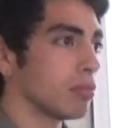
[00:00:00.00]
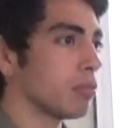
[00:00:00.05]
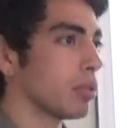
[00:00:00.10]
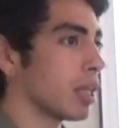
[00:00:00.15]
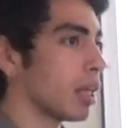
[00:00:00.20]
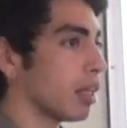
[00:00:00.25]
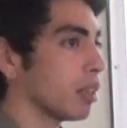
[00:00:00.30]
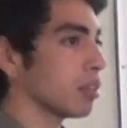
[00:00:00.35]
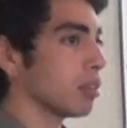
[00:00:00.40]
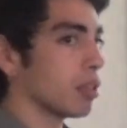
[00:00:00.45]

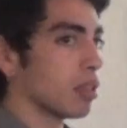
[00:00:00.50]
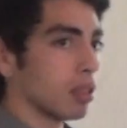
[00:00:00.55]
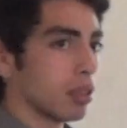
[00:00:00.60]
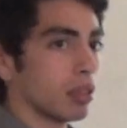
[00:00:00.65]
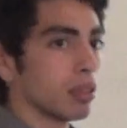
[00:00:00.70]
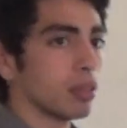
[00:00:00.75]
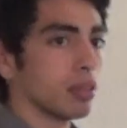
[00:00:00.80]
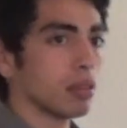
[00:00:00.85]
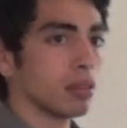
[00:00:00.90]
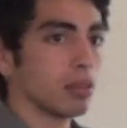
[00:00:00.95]
regarding
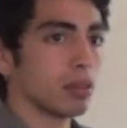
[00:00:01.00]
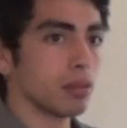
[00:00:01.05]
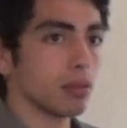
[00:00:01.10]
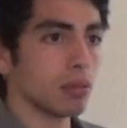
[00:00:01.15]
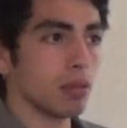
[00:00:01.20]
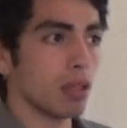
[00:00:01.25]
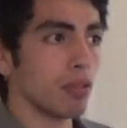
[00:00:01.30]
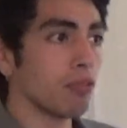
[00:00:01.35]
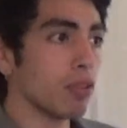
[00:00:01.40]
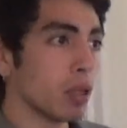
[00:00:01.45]
the
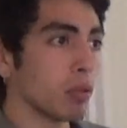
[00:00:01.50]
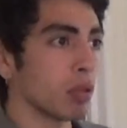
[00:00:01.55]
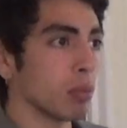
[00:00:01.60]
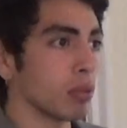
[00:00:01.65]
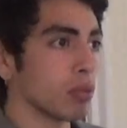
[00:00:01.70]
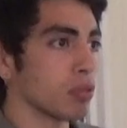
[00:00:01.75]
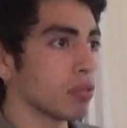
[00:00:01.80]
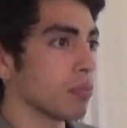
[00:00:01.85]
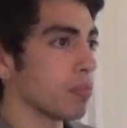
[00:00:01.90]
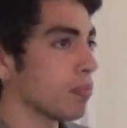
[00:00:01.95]

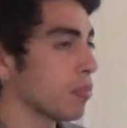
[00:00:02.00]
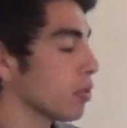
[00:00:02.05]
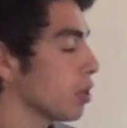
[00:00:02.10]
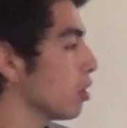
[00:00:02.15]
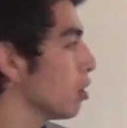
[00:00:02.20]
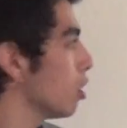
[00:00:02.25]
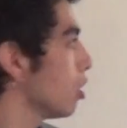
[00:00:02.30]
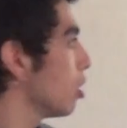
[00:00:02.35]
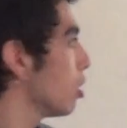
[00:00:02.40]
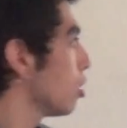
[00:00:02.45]
variables.
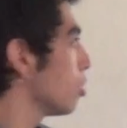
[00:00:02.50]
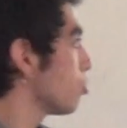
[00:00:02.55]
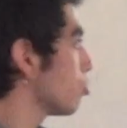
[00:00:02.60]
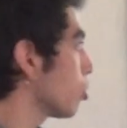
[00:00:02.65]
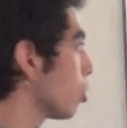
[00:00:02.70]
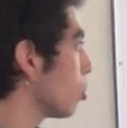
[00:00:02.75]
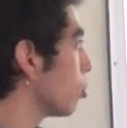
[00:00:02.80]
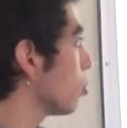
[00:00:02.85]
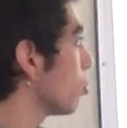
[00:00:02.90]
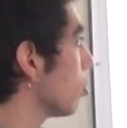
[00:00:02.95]

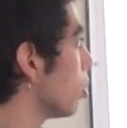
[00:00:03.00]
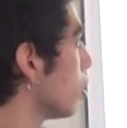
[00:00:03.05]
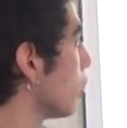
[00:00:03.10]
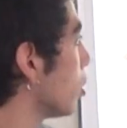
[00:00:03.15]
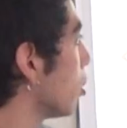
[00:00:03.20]
So